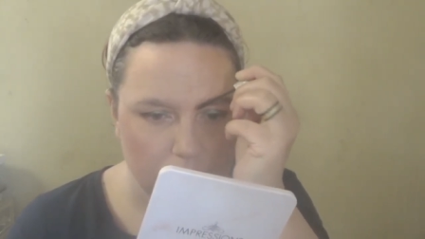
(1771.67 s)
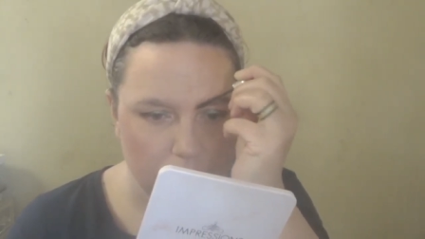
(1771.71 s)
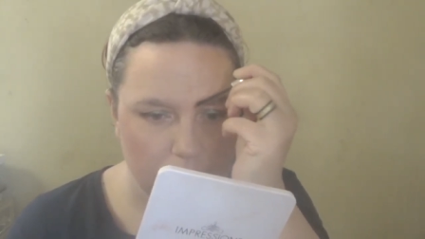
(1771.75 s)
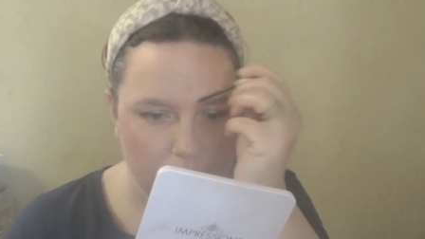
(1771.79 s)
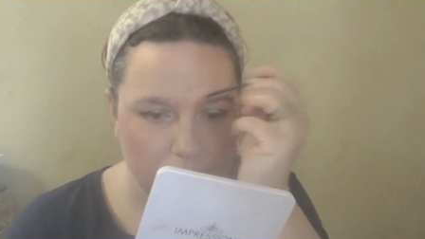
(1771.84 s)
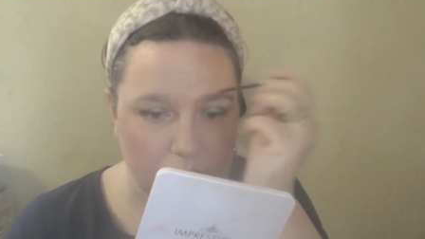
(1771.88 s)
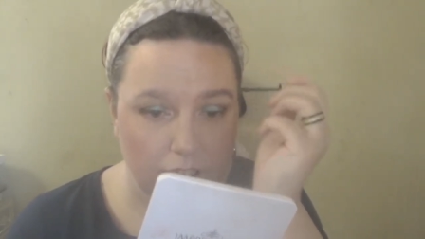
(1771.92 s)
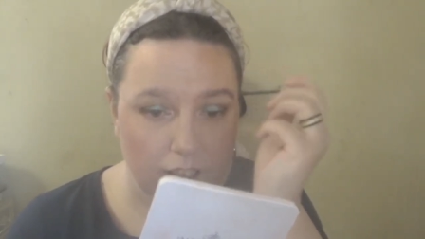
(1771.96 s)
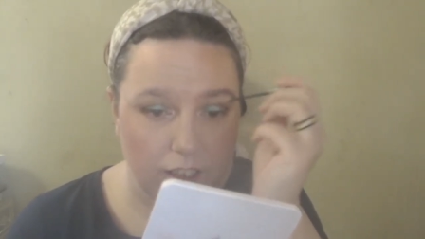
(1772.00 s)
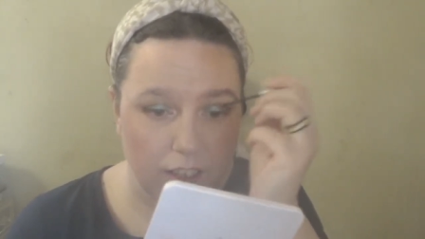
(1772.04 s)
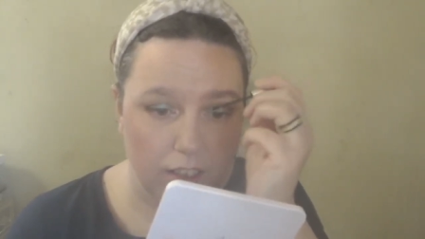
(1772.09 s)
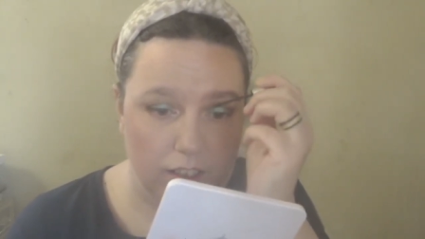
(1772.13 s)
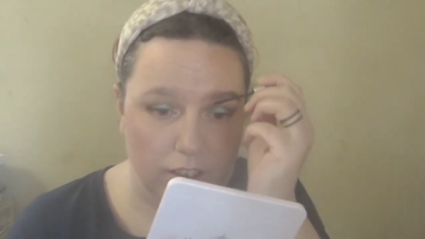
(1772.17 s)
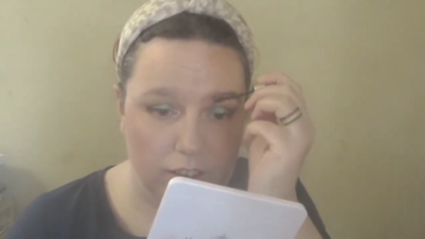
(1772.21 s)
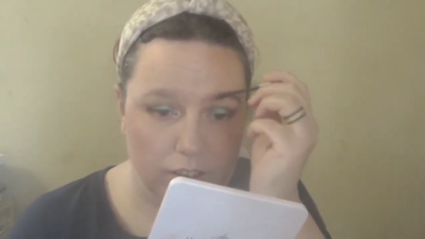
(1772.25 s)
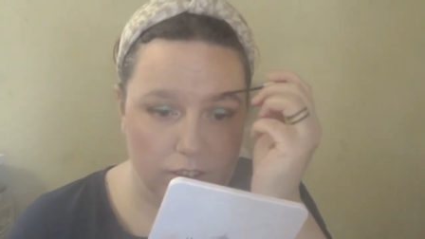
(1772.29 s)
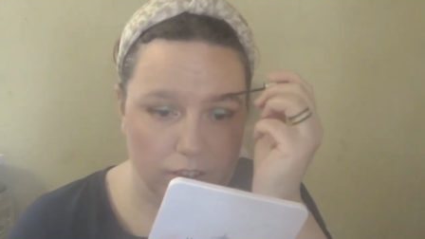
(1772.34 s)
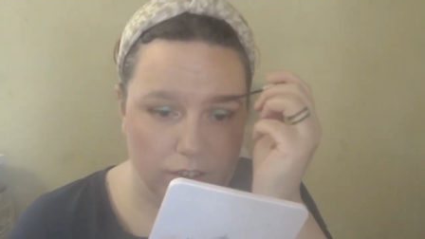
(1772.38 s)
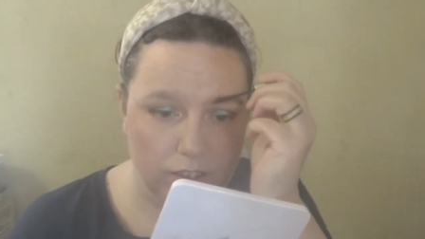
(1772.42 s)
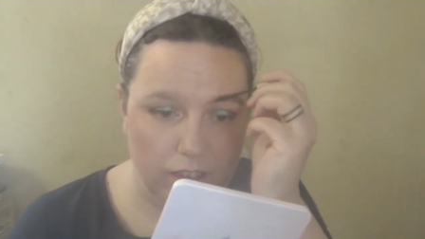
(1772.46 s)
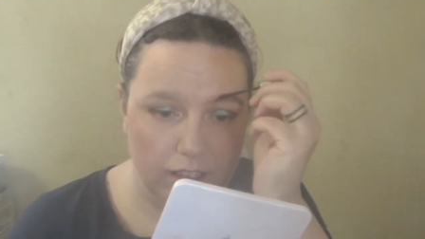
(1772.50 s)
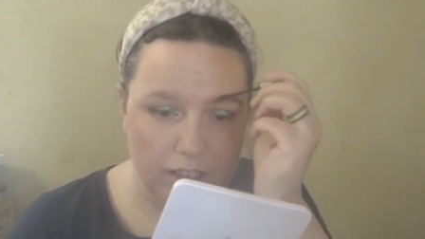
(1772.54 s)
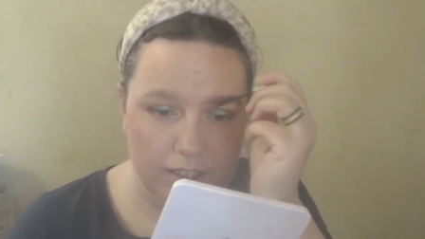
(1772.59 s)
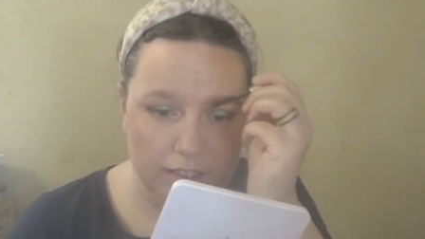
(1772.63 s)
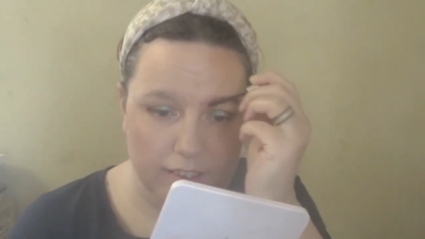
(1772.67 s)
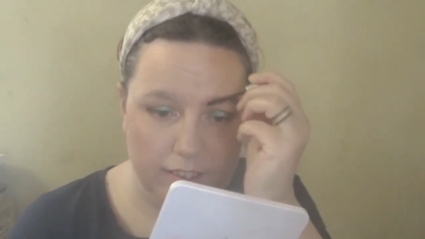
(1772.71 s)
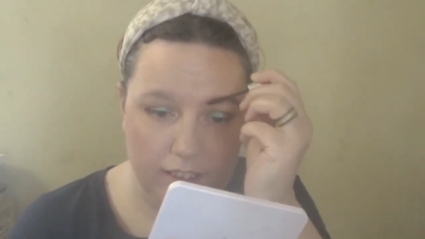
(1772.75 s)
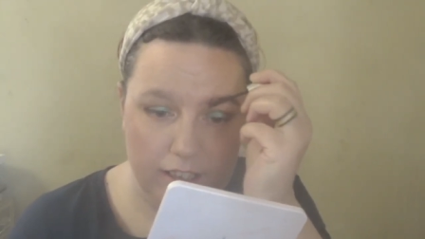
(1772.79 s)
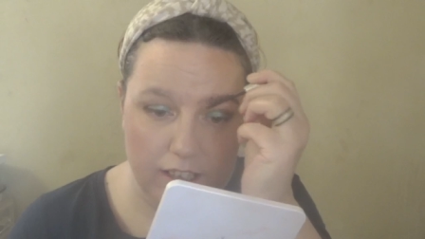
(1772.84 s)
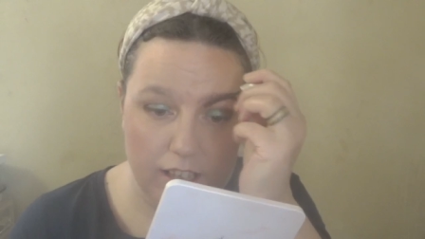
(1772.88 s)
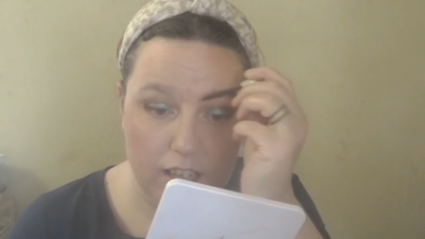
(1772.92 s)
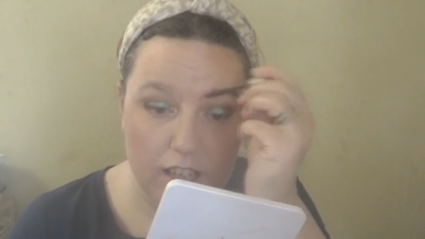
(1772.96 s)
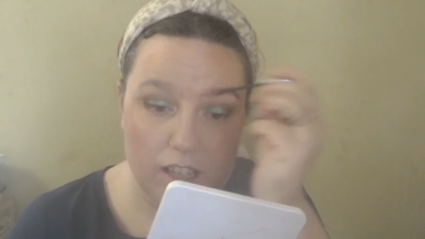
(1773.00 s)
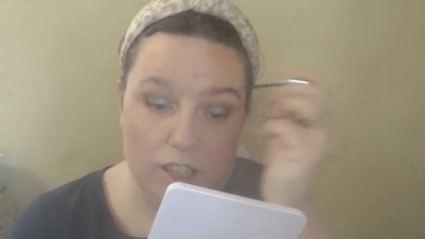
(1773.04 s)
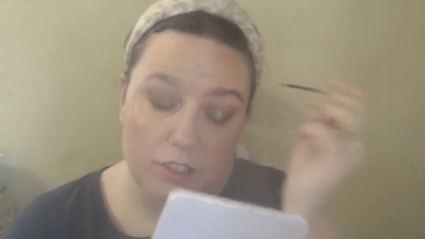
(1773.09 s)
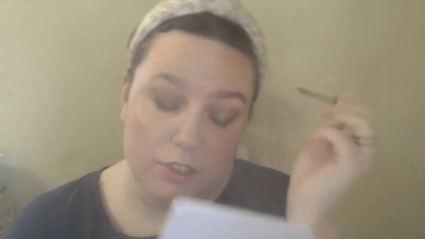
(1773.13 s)
Now, I
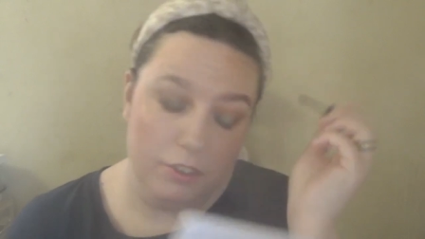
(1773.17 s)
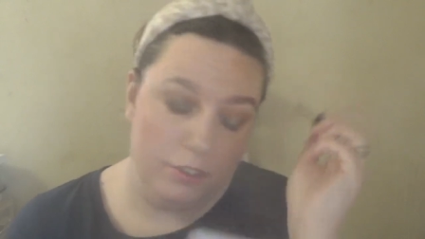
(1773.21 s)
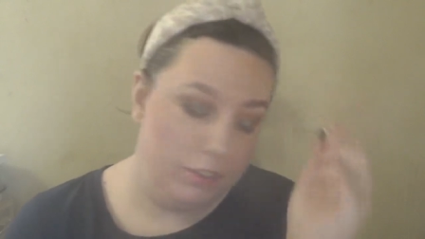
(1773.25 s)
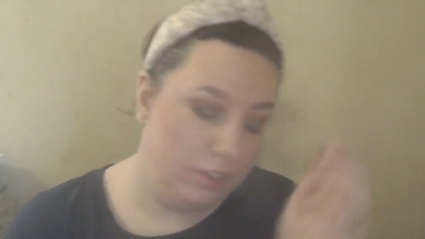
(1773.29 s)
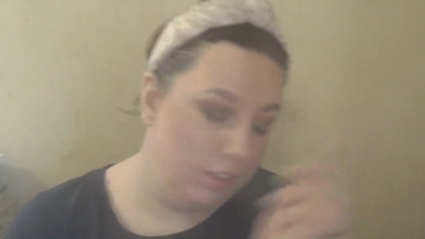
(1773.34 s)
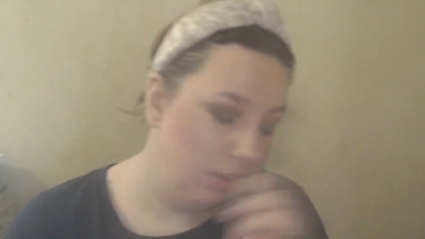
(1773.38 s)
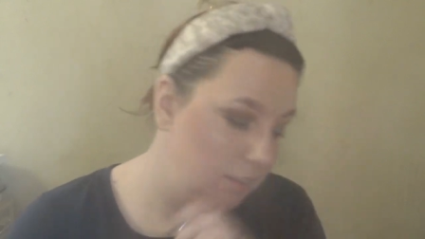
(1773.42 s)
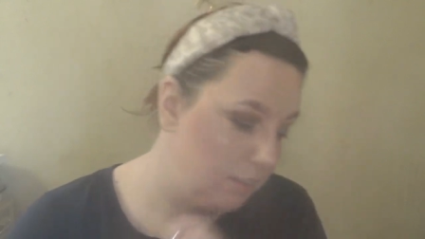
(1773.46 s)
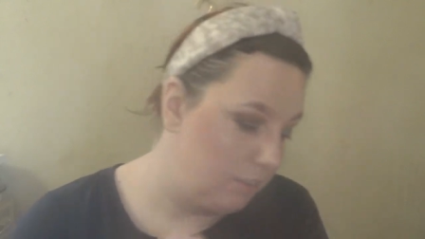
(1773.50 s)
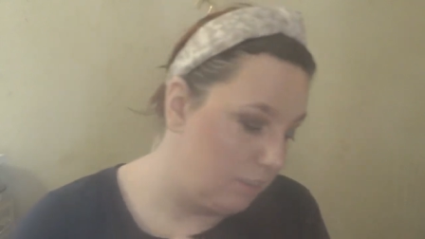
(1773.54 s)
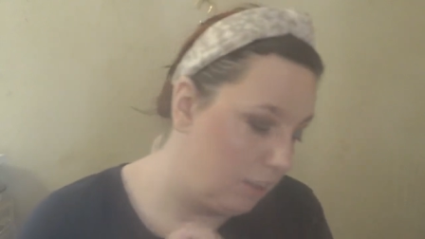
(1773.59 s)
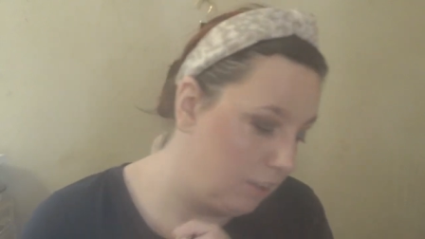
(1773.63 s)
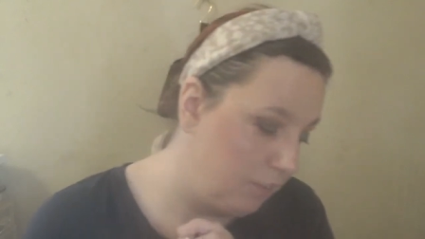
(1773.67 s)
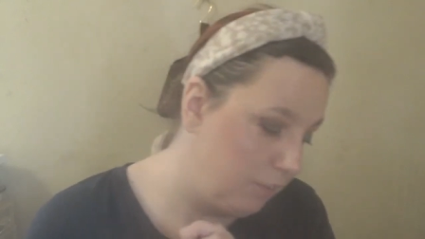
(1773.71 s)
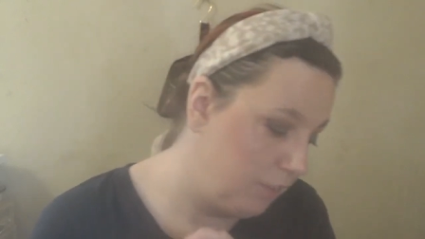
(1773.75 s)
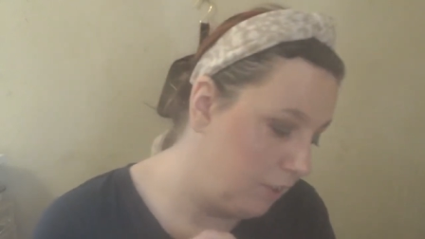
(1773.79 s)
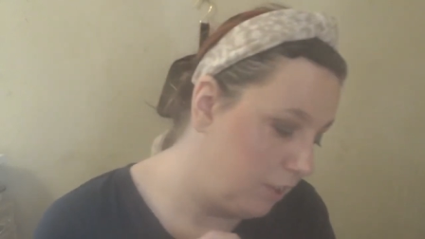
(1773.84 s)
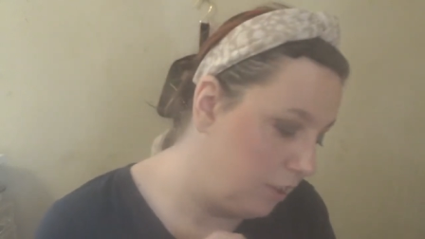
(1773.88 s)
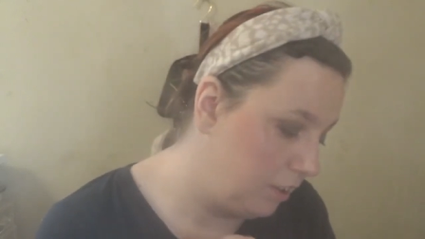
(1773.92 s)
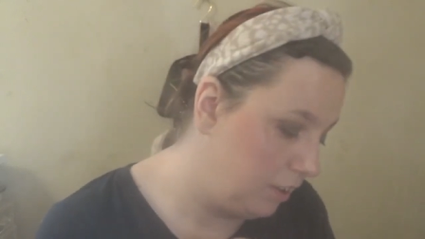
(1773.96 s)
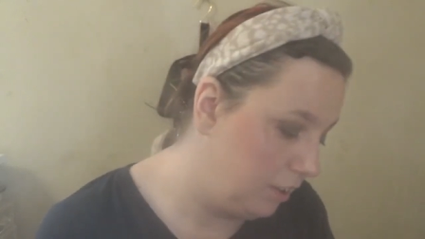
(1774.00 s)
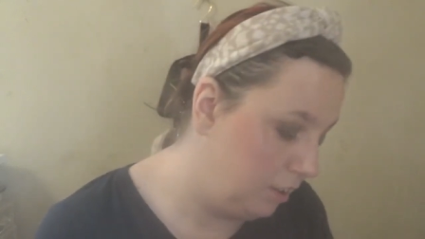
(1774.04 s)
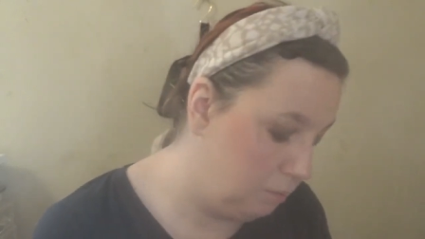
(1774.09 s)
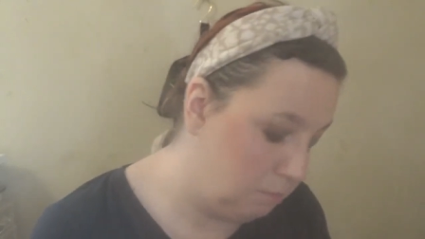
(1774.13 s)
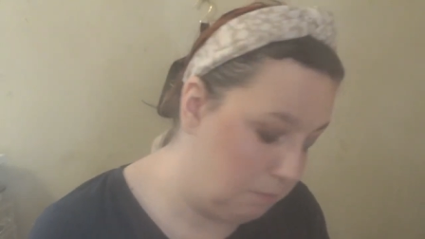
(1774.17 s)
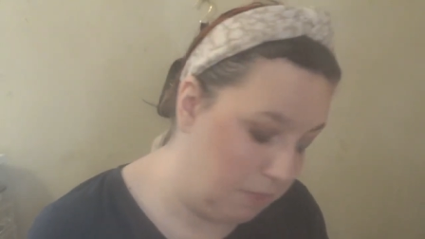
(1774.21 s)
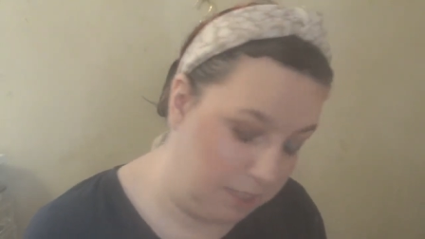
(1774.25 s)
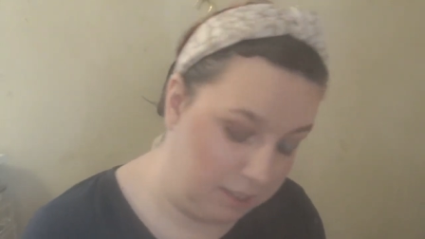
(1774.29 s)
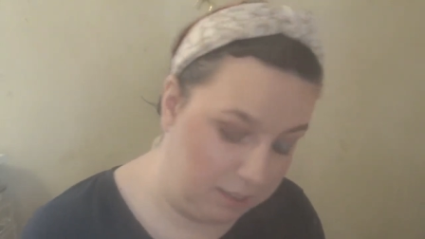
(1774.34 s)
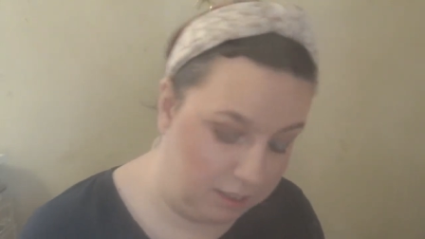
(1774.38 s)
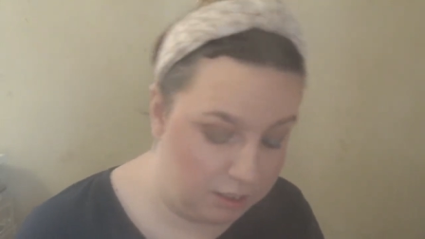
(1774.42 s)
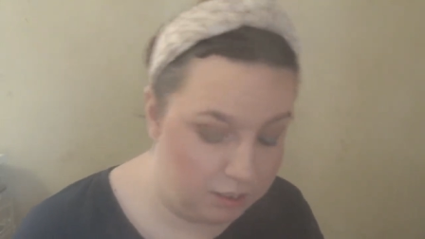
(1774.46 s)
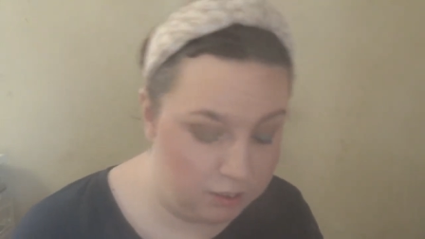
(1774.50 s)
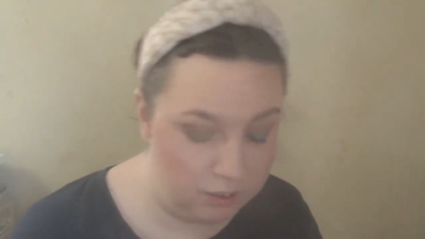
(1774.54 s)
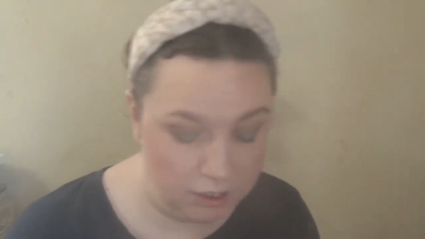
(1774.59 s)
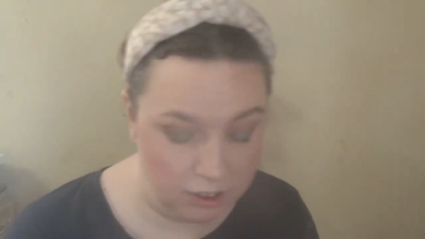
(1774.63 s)
did do this stuff on my
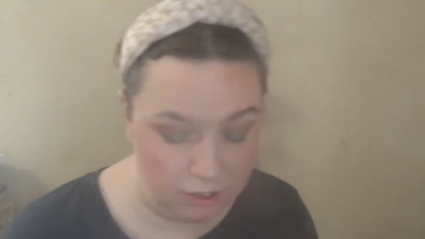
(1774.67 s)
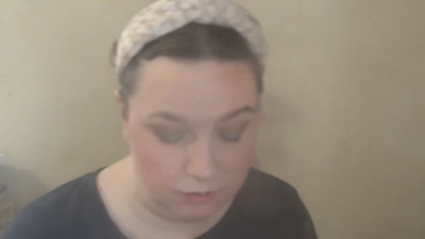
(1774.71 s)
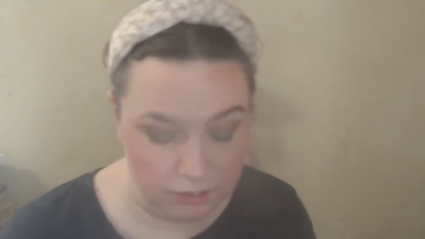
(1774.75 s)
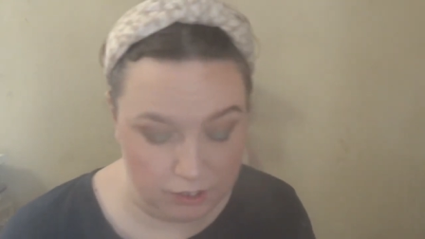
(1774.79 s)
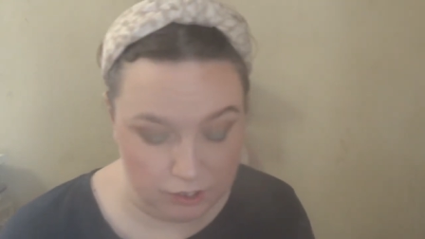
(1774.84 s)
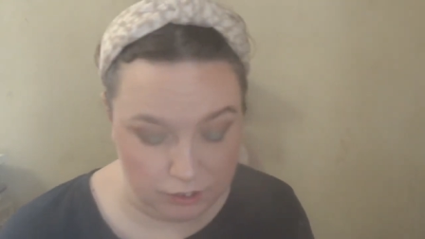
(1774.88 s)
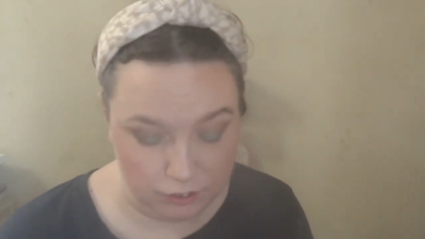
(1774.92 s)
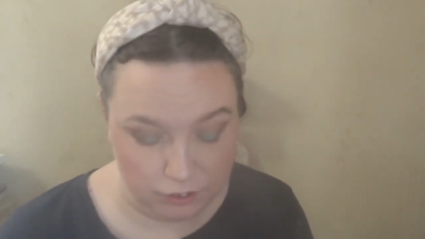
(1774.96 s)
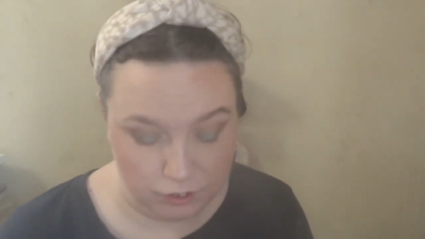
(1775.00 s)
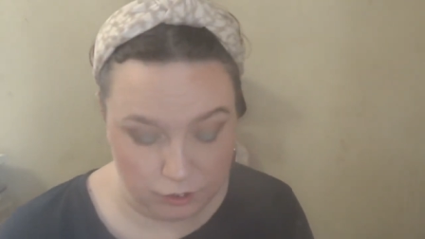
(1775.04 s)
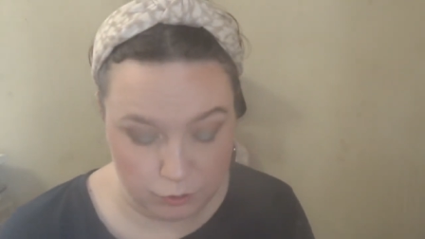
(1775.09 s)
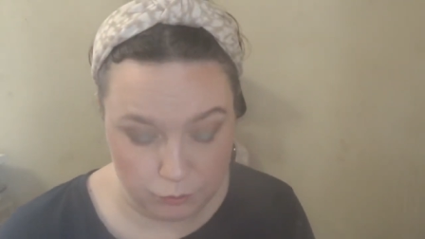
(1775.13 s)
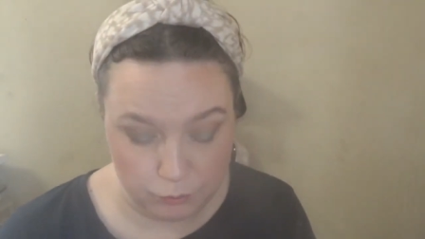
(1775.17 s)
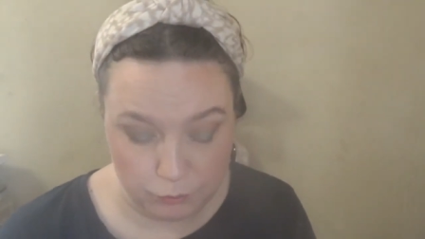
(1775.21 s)
Thanksgiving look,